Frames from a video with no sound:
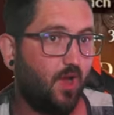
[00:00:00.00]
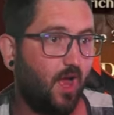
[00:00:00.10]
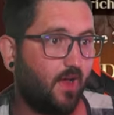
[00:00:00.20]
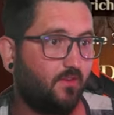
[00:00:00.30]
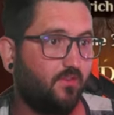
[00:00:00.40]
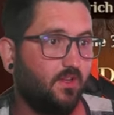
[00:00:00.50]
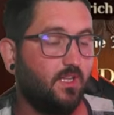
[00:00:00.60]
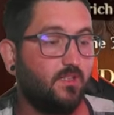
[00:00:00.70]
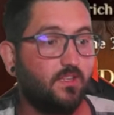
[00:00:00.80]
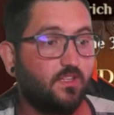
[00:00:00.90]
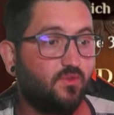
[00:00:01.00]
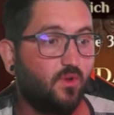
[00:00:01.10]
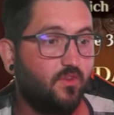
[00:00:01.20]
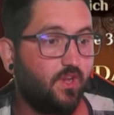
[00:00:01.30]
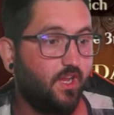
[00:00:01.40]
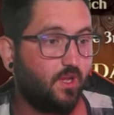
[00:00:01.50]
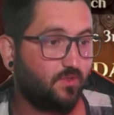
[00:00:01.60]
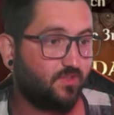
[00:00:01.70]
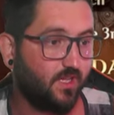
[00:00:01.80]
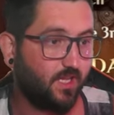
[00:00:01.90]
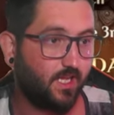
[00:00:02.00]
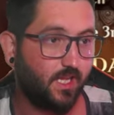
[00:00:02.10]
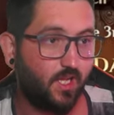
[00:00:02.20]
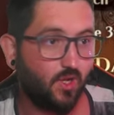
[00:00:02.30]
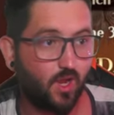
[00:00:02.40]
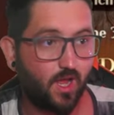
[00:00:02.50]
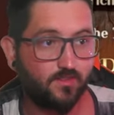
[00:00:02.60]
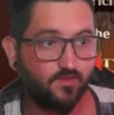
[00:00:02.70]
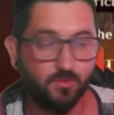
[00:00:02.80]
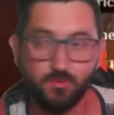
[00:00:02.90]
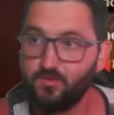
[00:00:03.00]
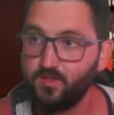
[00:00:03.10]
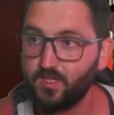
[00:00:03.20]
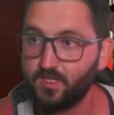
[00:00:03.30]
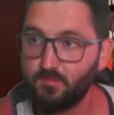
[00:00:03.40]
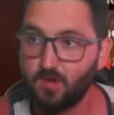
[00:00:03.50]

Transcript: have this one over here. We still get the hero lights from defeating the